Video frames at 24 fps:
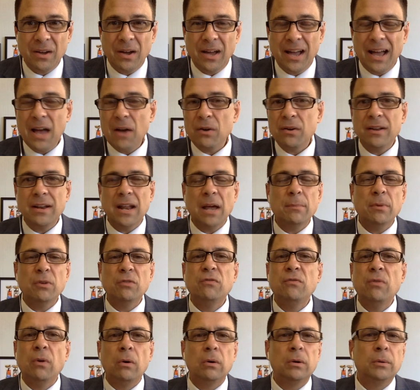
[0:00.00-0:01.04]
How can I move
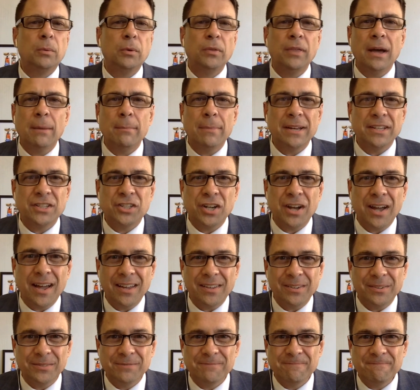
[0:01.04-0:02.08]
forward without my
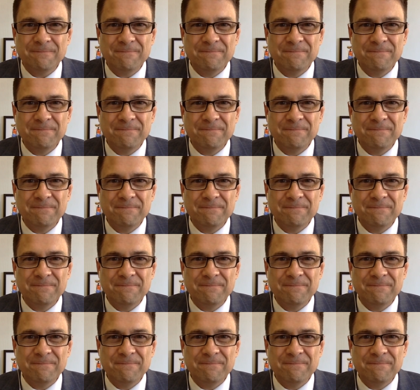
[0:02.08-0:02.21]
child?